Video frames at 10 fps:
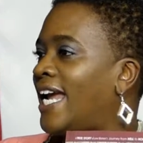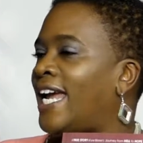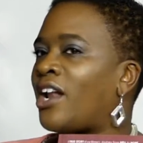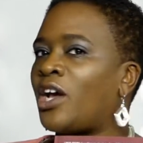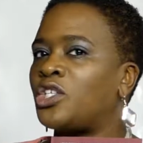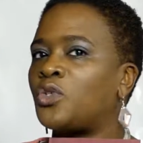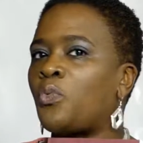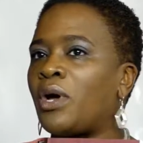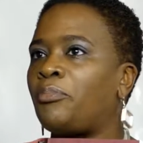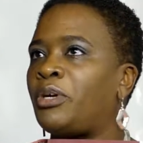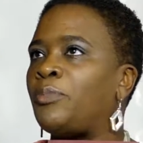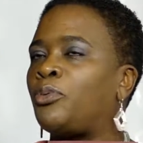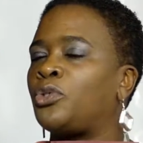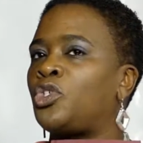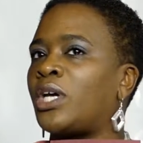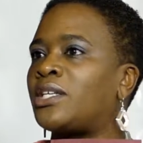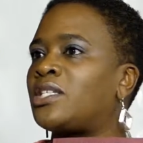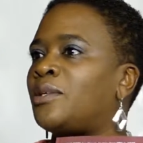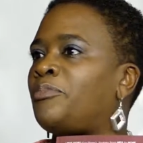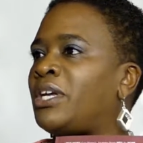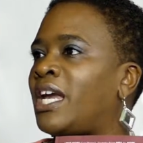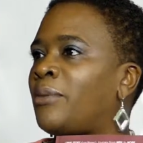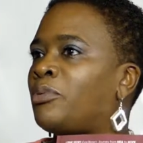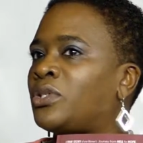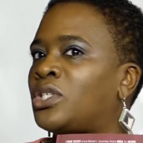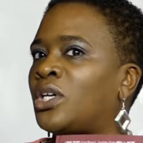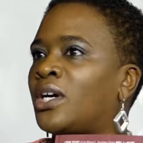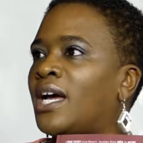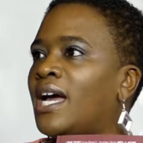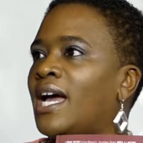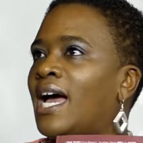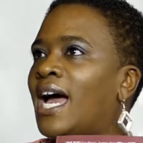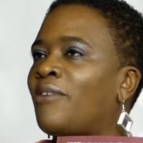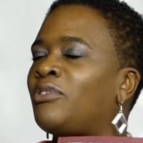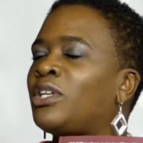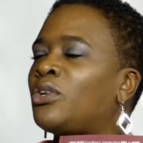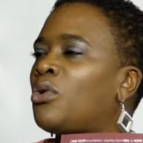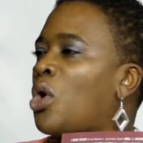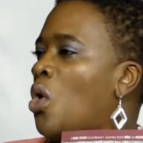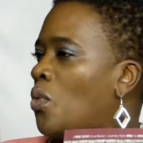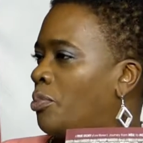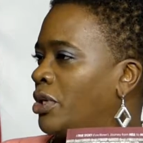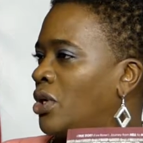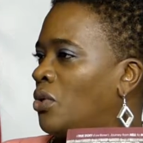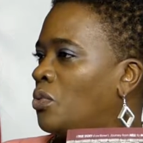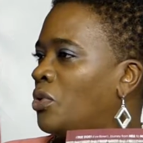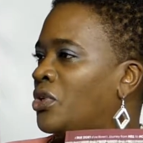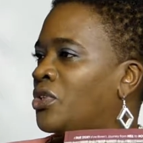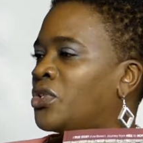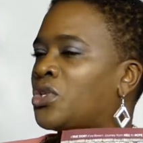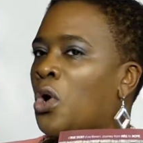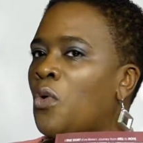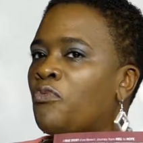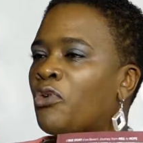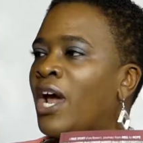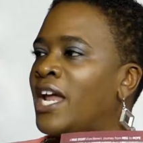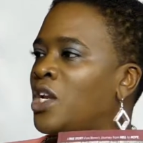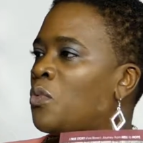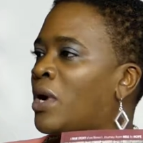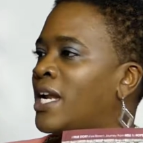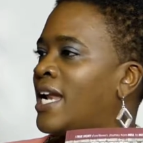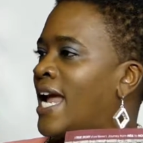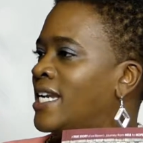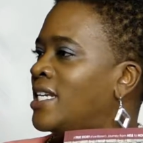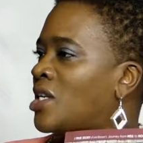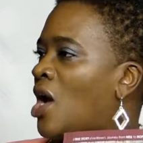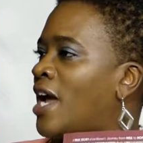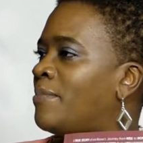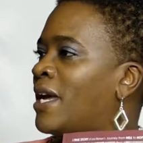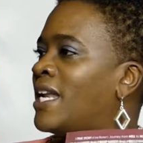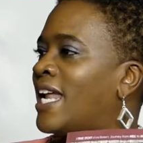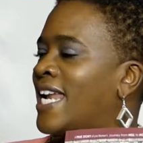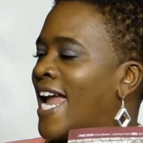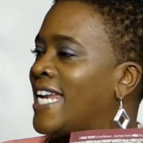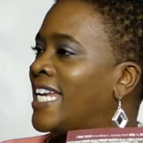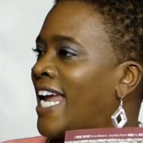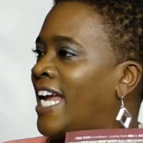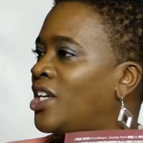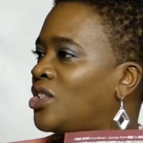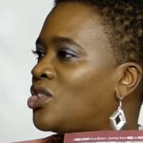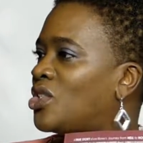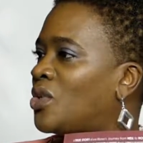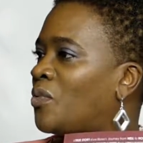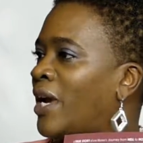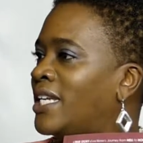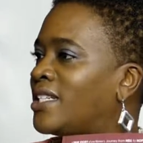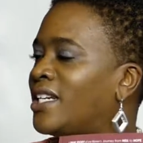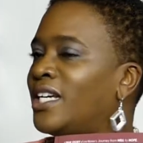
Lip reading: And I just want people just to be able to have a little hope, where there's hope for anyone at any time and at any age, right?